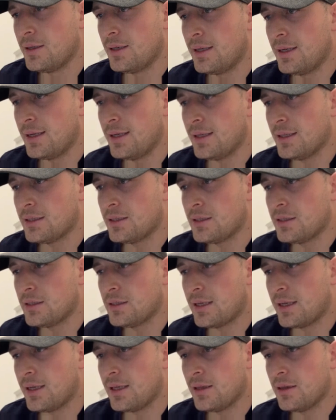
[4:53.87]

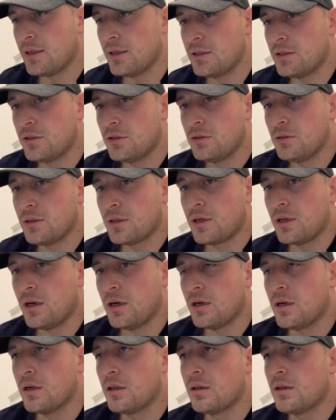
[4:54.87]
Let's add this to the
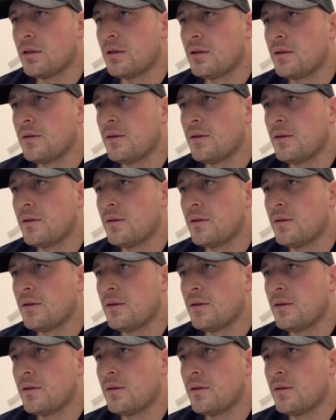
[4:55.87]
cart.